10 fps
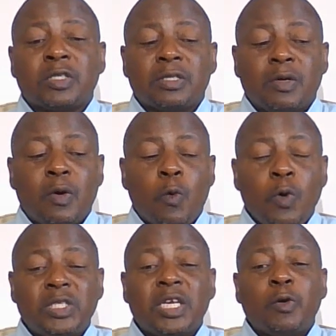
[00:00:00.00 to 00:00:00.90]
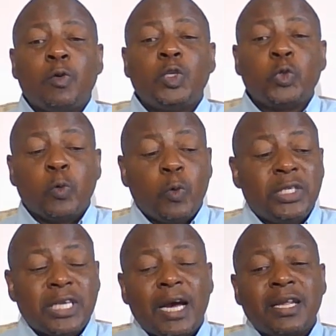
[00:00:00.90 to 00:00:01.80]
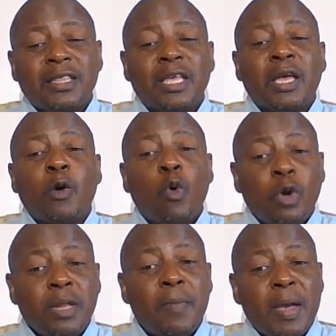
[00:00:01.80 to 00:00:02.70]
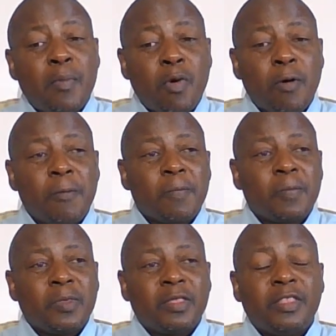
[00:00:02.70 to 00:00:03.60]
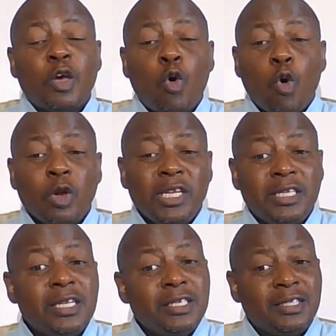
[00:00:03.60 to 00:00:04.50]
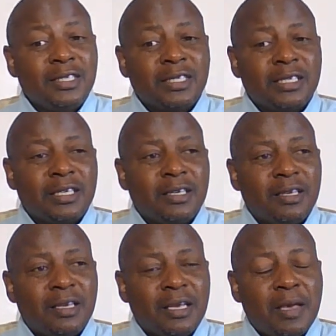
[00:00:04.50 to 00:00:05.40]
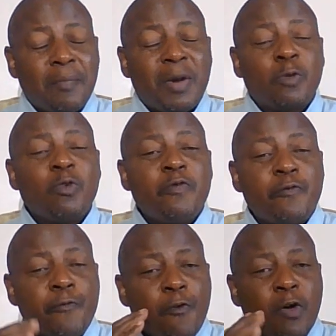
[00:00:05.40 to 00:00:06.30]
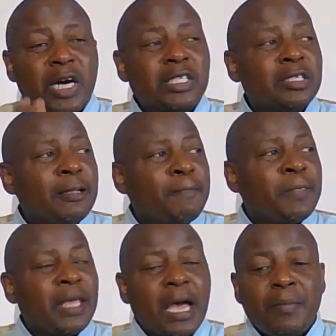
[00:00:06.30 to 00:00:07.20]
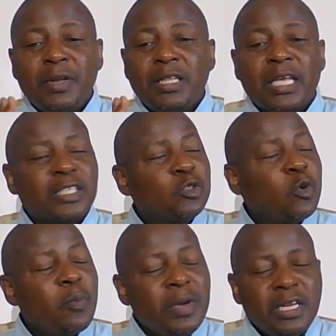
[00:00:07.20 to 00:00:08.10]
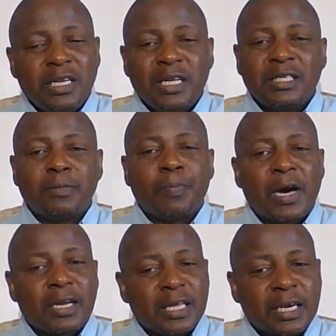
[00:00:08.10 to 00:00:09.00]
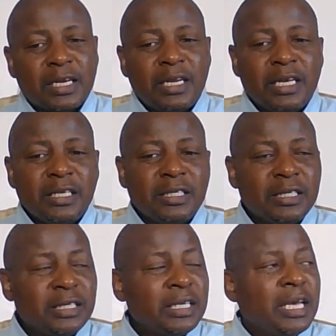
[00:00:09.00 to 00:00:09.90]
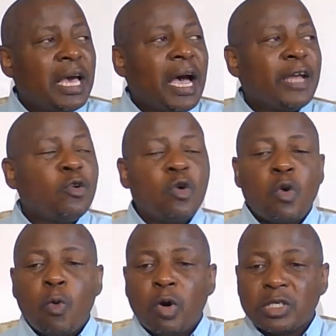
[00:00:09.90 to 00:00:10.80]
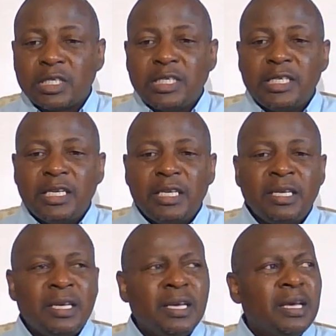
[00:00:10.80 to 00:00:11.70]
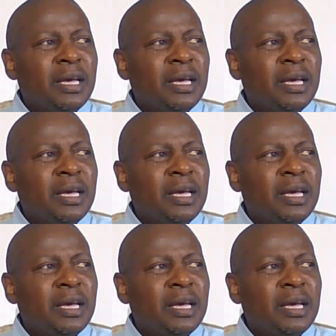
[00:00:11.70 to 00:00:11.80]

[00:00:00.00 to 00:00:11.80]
ones, which, which, which are in the Holy Bible, the holy days. But we focus, I mean, there are so many days, pancake days, I don't know what day.